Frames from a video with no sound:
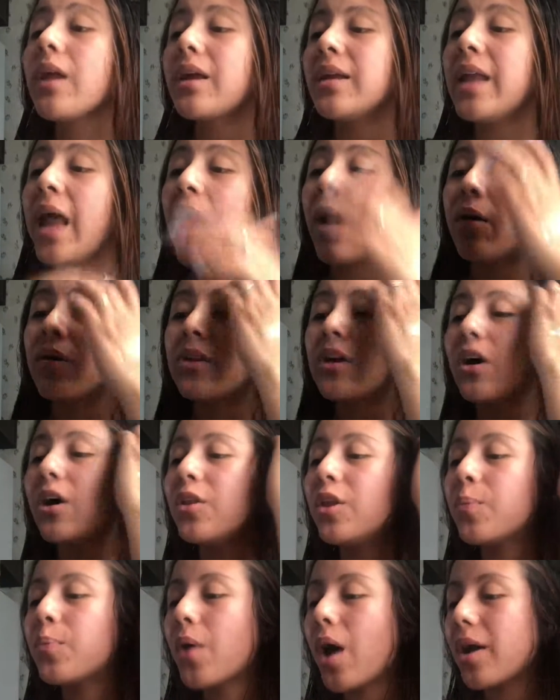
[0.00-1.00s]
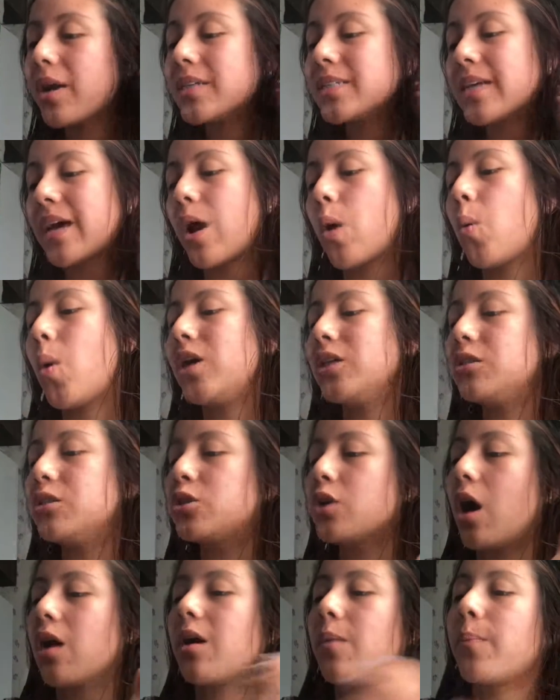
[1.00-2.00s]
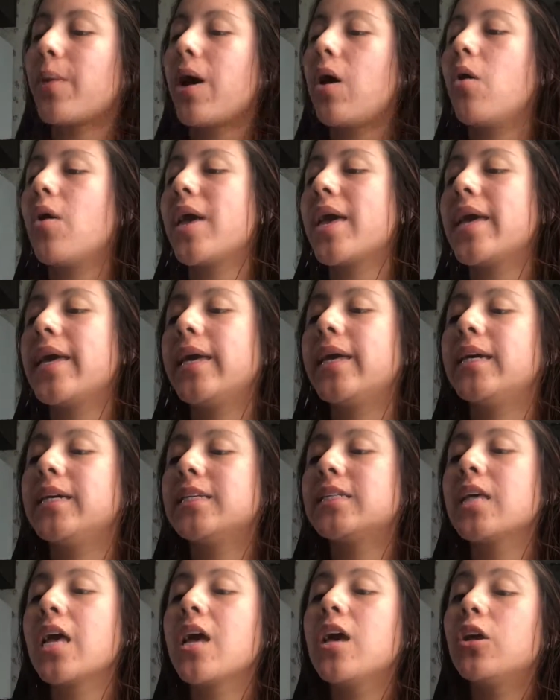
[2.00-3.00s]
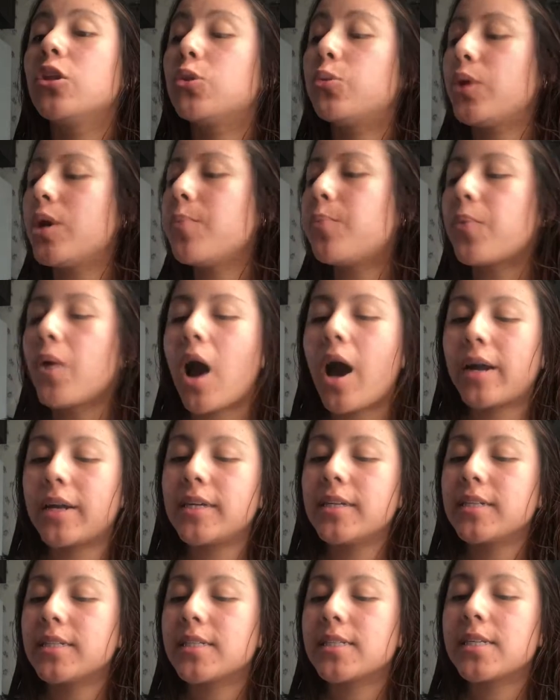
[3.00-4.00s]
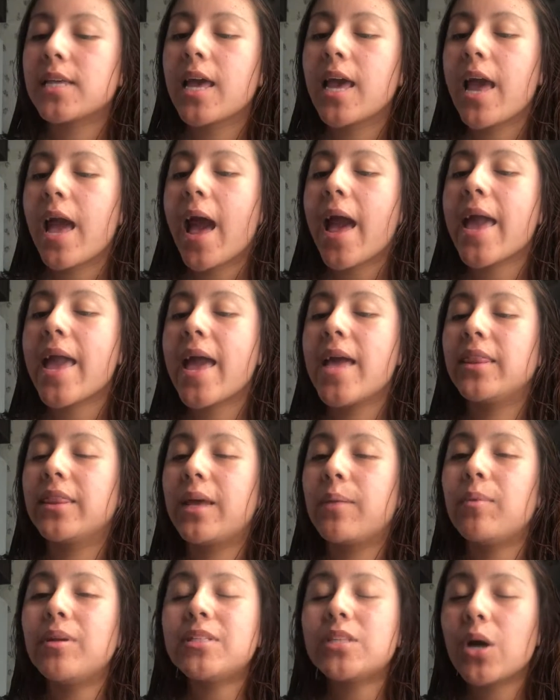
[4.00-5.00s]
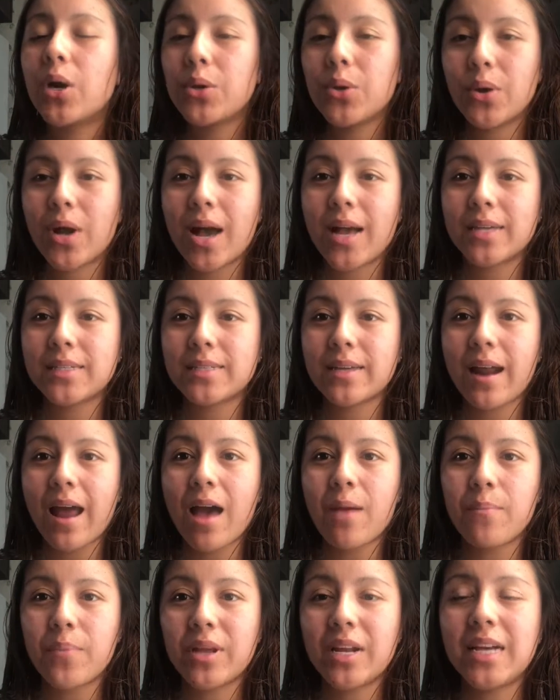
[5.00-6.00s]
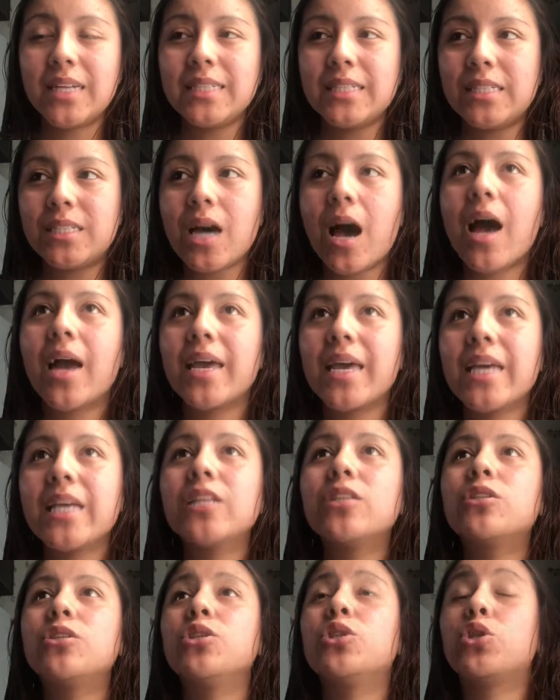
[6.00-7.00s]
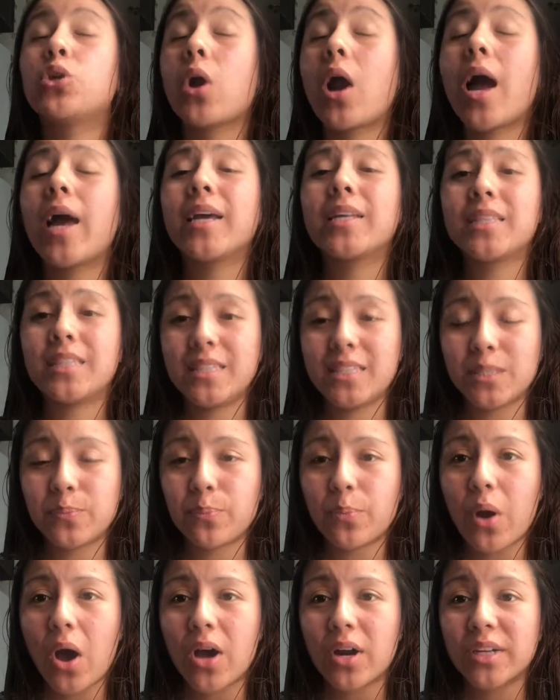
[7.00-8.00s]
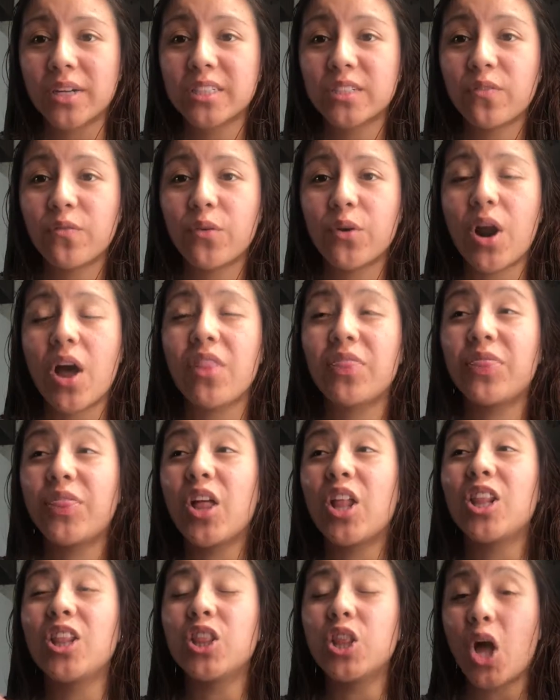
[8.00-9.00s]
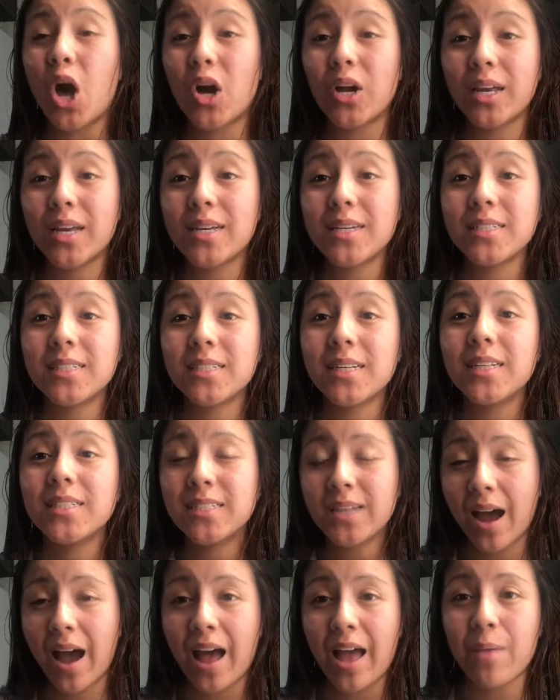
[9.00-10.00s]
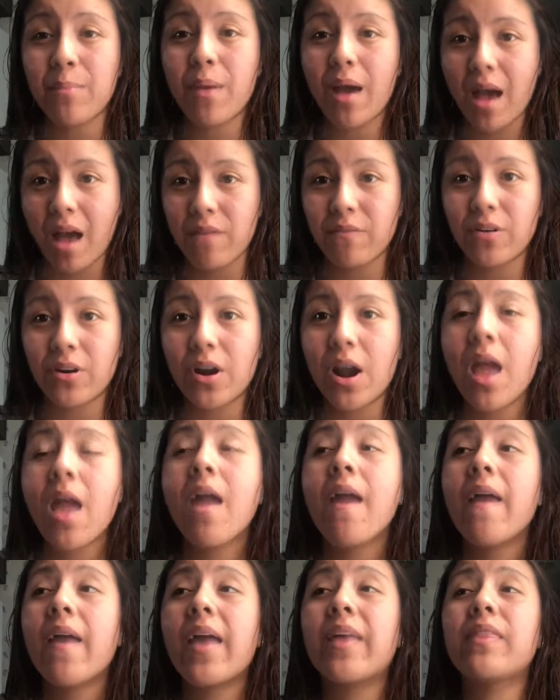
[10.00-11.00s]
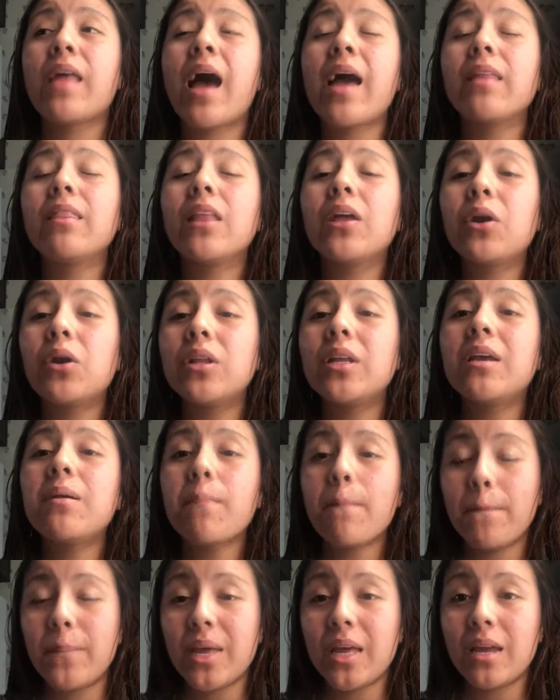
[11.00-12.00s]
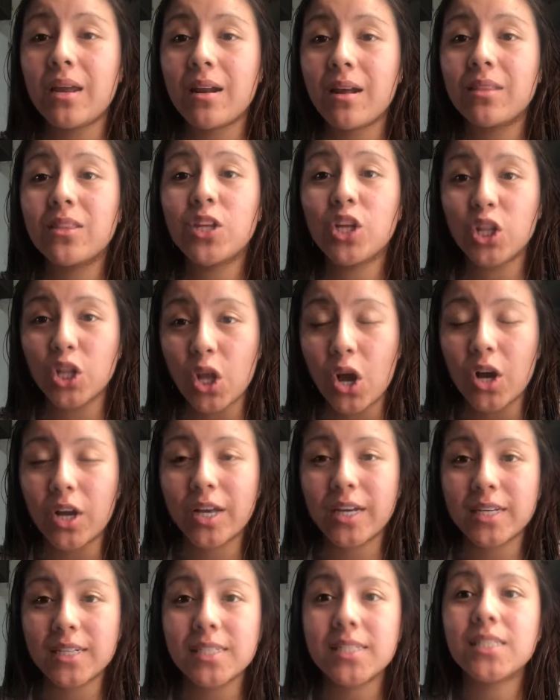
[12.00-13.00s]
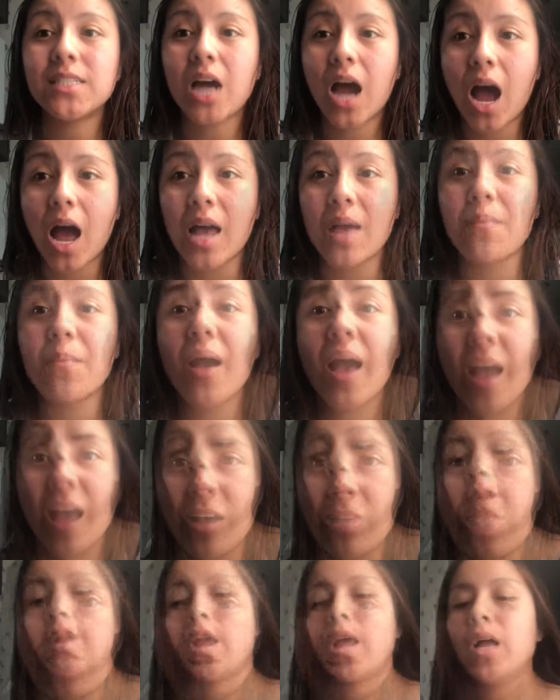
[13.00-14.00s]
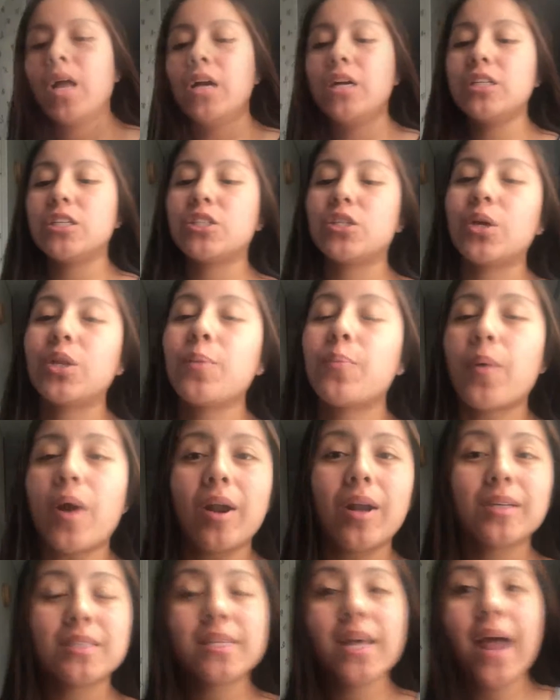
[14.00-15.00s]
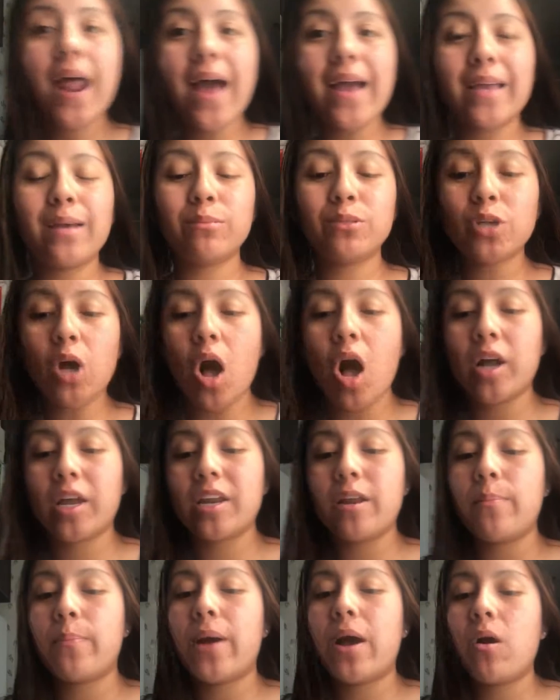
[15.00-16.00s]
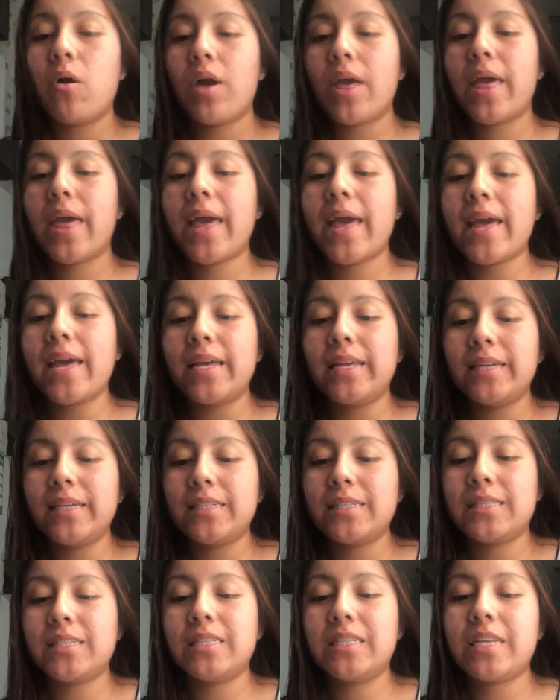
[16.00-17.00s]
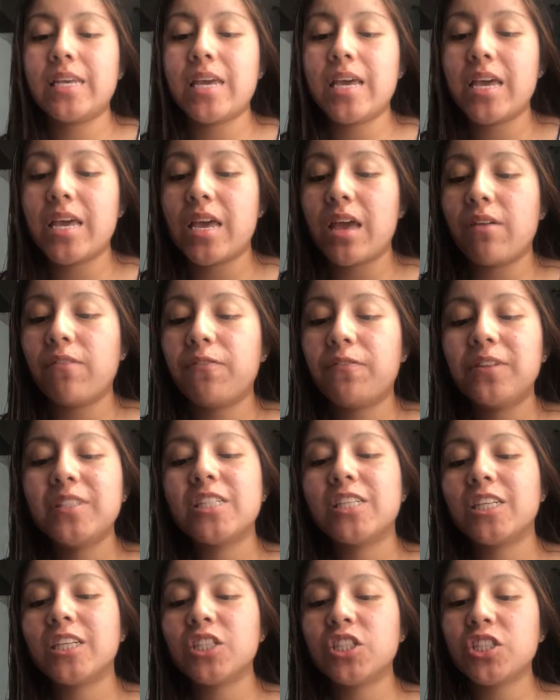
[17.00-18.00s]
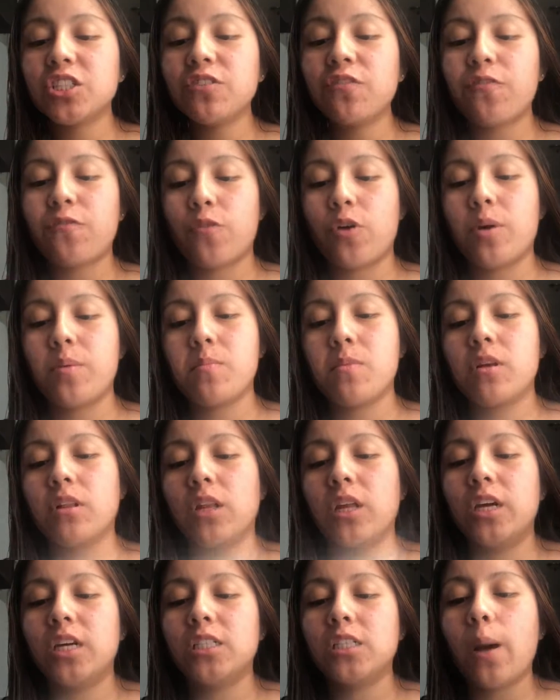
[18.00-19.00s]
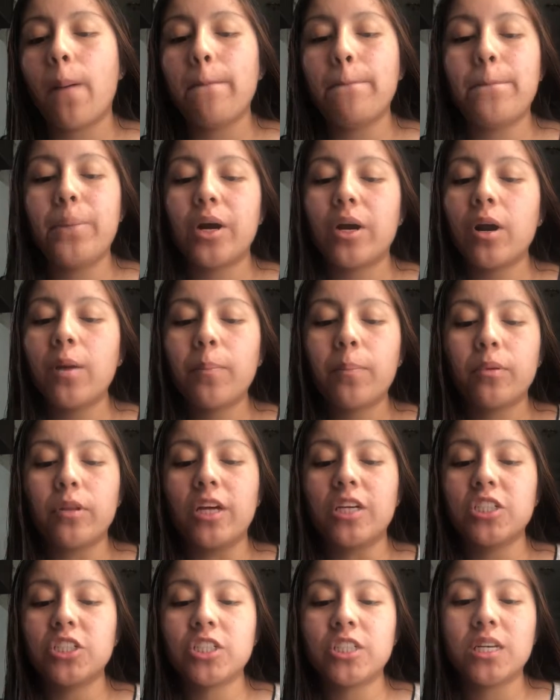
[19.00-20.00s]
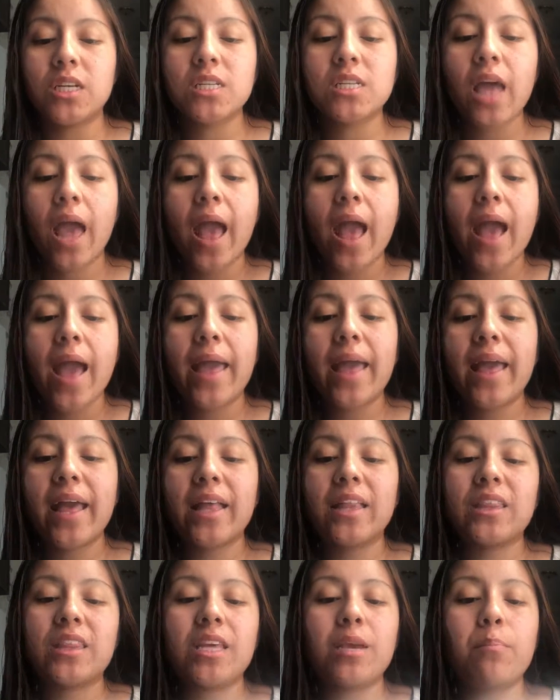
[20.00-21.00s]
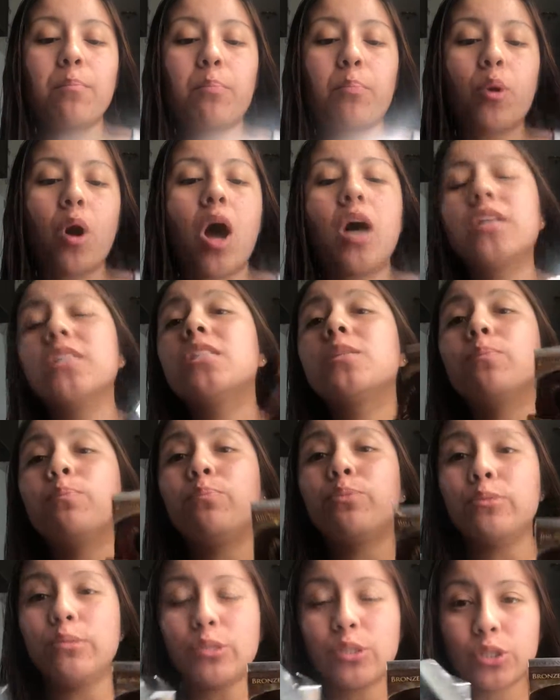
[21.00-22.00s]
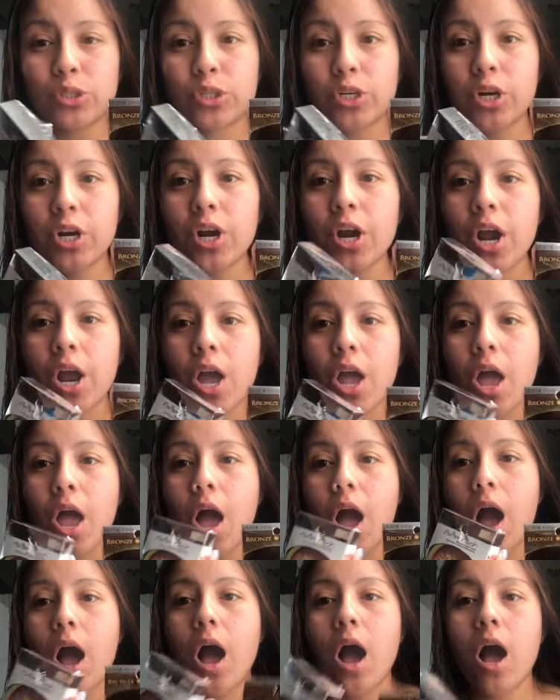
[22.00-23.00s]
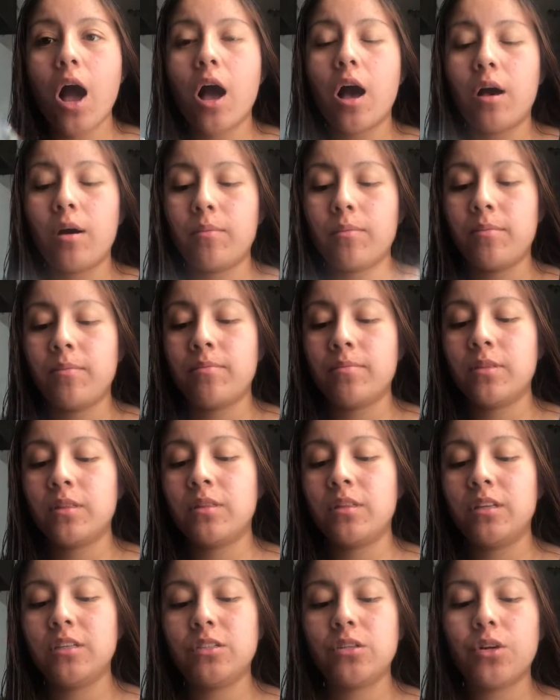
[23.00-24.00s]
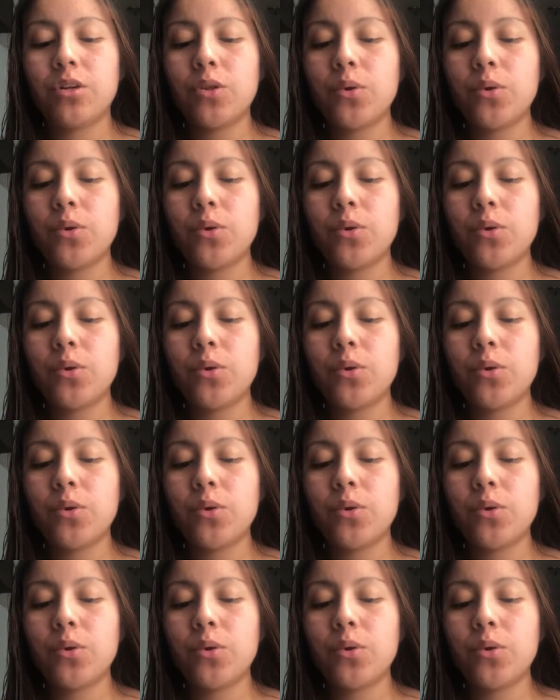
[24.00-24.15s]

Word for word: Now, the other products that I want to talk about is three products. And let me tell you guys that I've been dying to try these products for the longest time ever. And I literally mean the longest time ever. So the products that I am talking about is the Physician Formulas Butter Blushes and the Bronze Booster. Um, these are